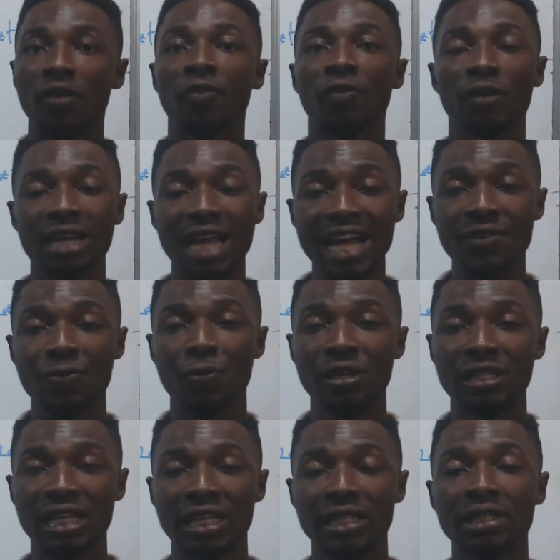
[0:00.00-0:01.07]
For that
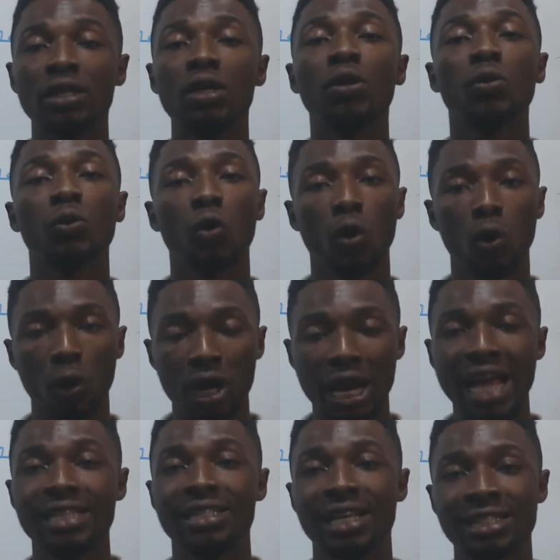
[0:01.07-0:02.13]
reason,
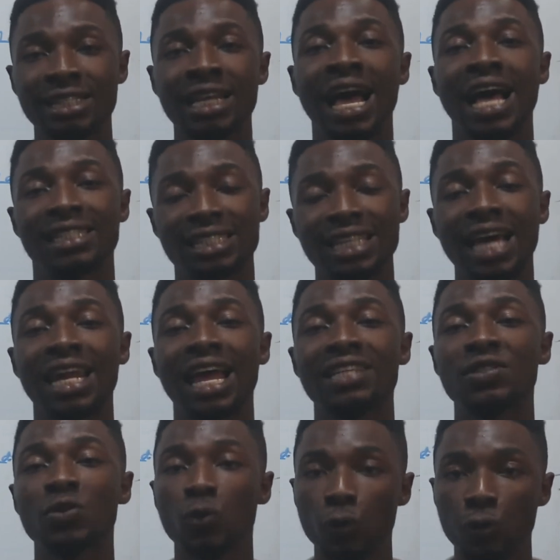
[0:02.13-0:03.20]
colonization has done us
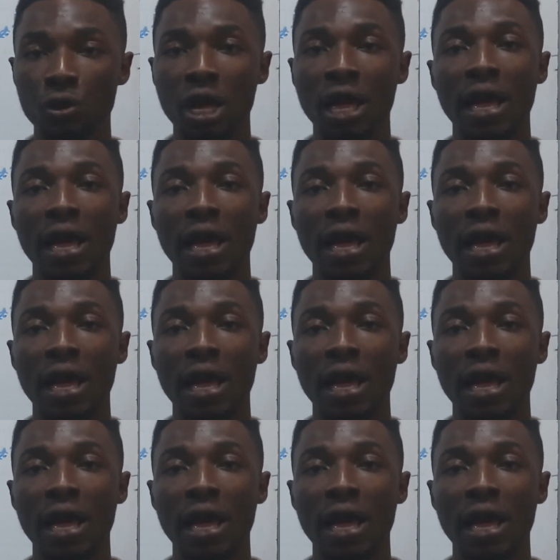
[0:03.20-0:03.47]
good